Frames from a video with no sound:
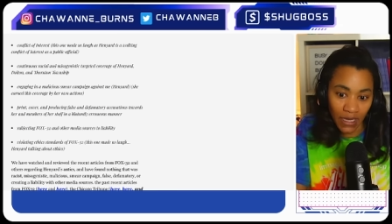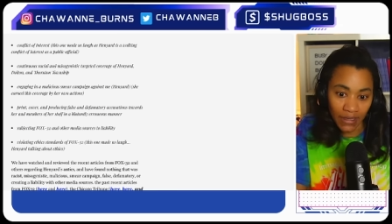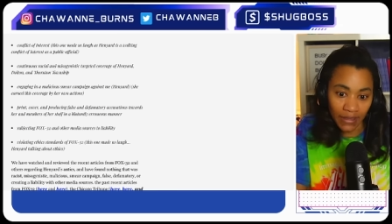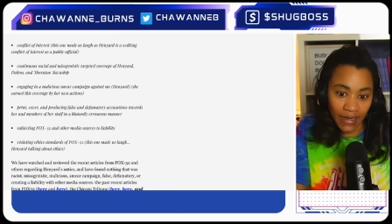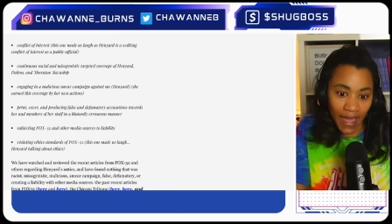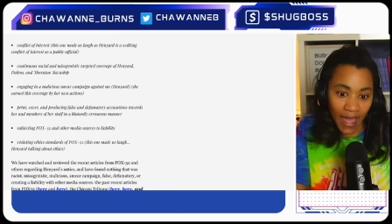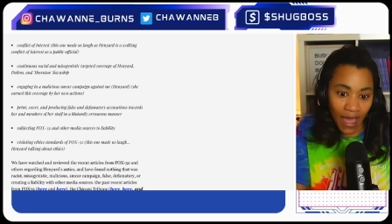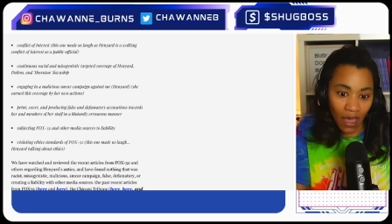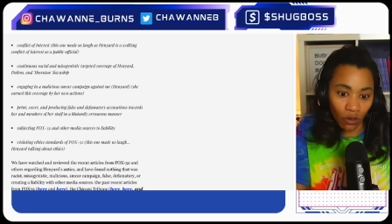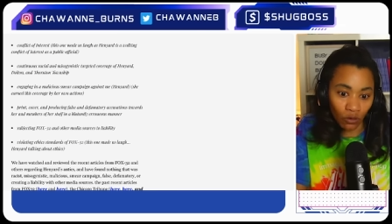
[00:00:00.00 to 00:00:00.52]

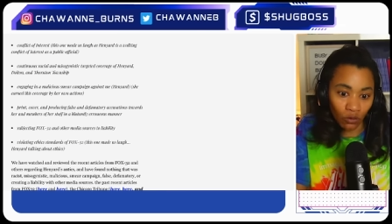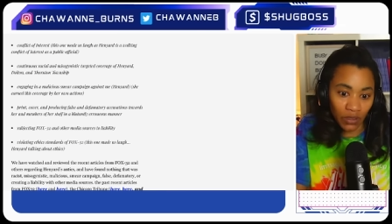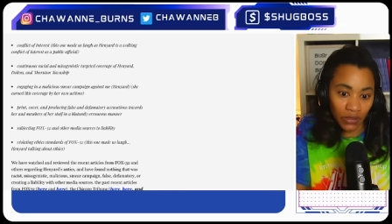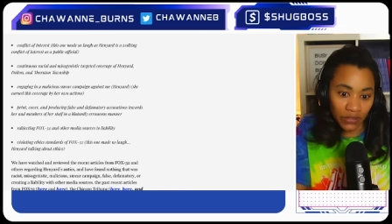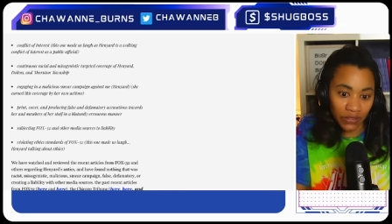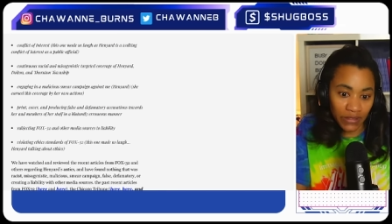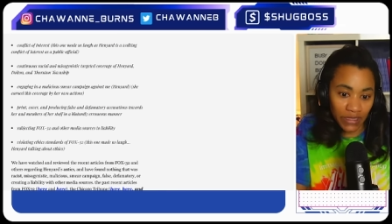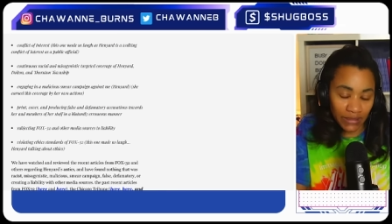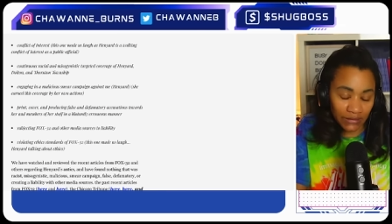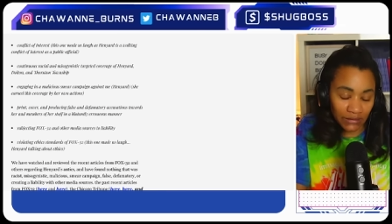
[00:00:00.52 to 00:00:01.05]
Now,
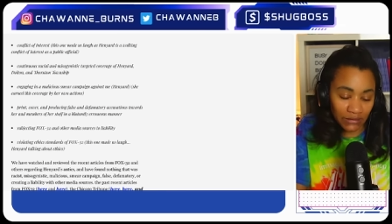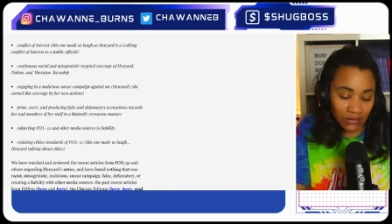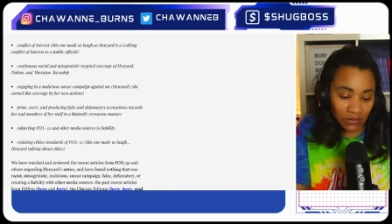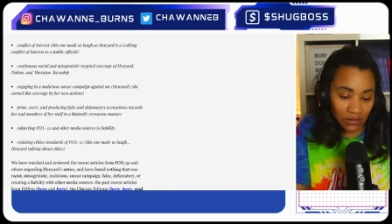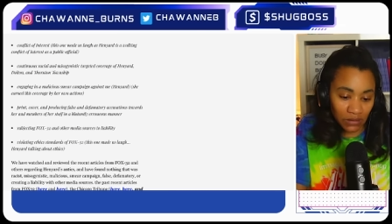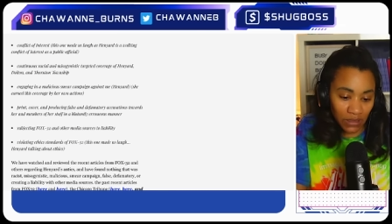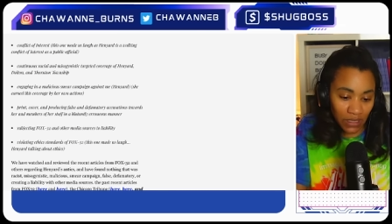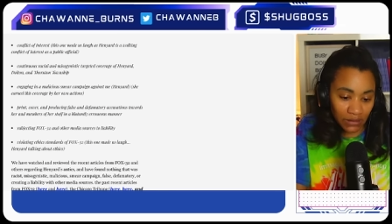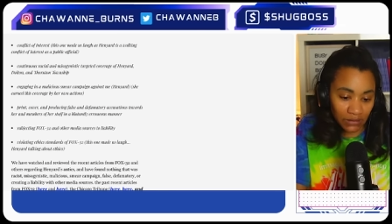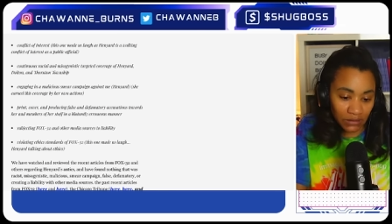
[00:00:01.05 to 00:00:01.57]

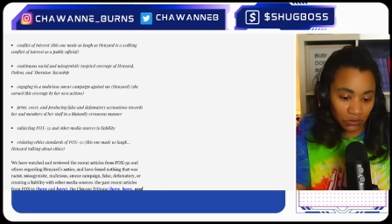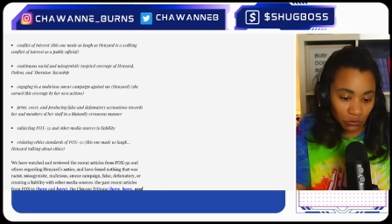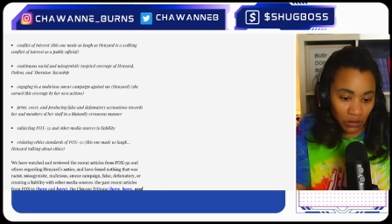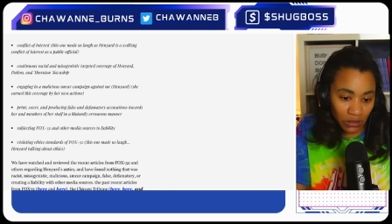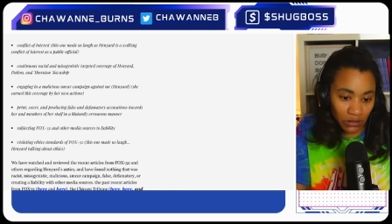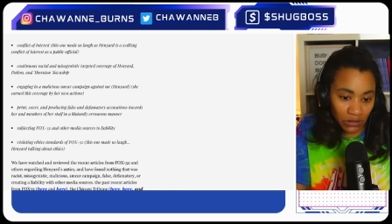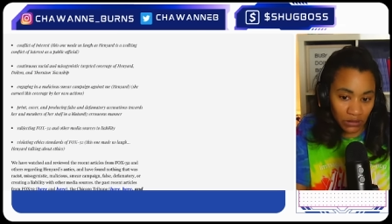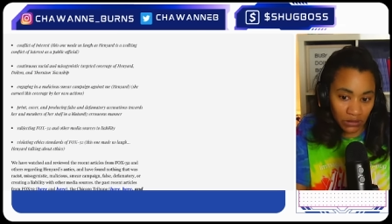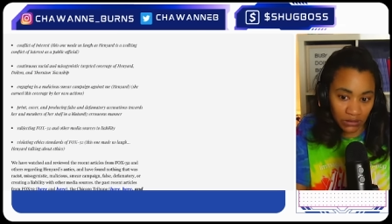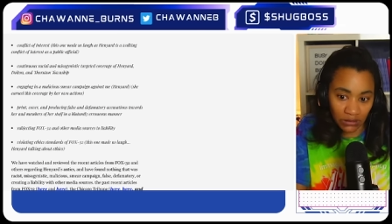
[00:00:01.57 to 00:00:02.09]
let's
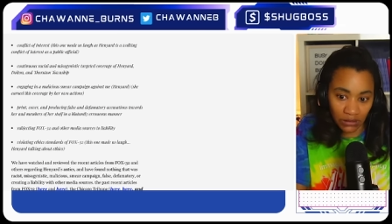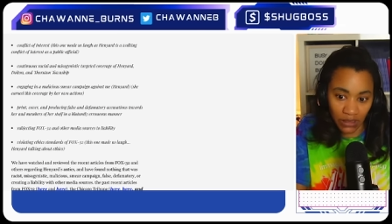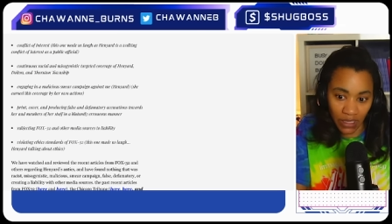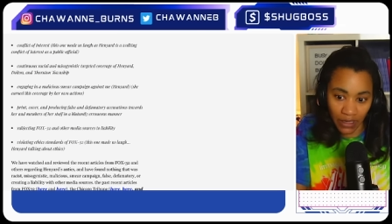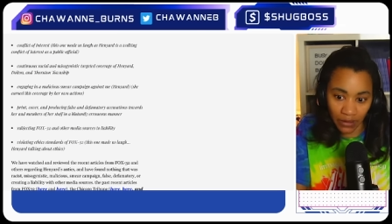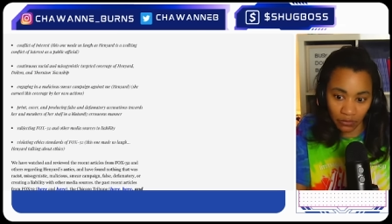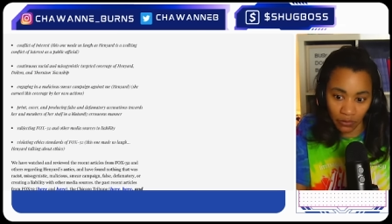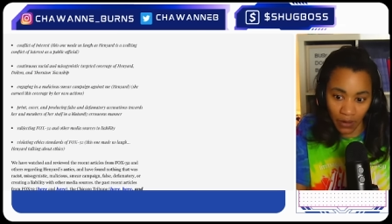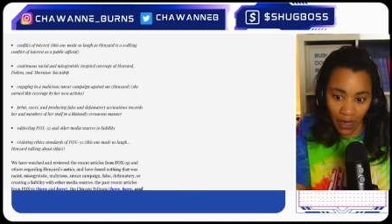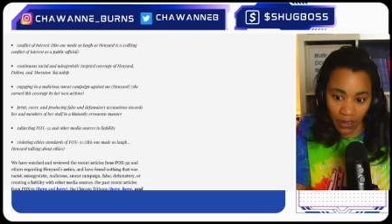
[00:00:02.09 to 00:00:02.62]
read this
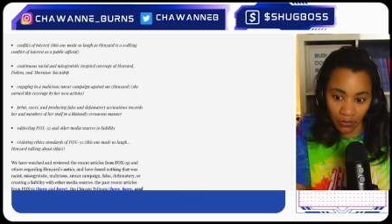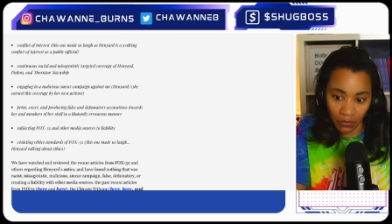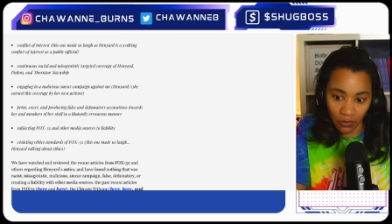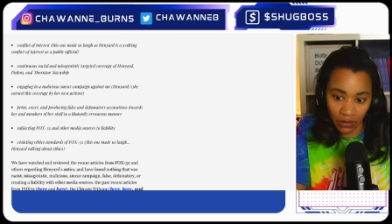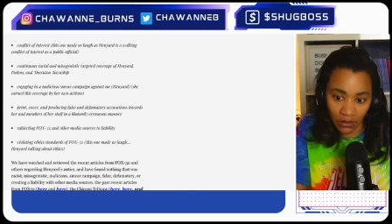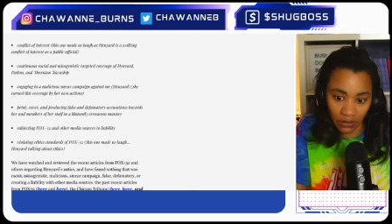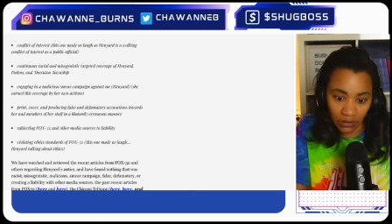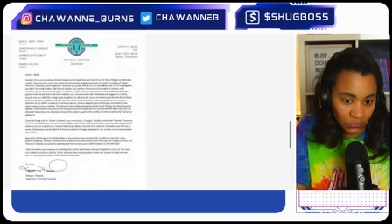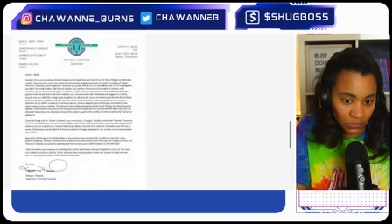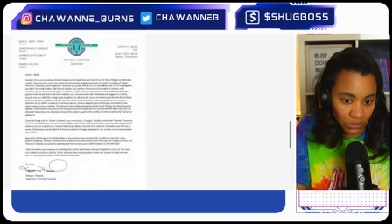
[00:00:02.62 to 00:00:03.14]
letter right
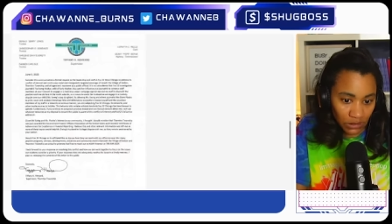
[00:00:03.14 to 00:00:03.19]
quick.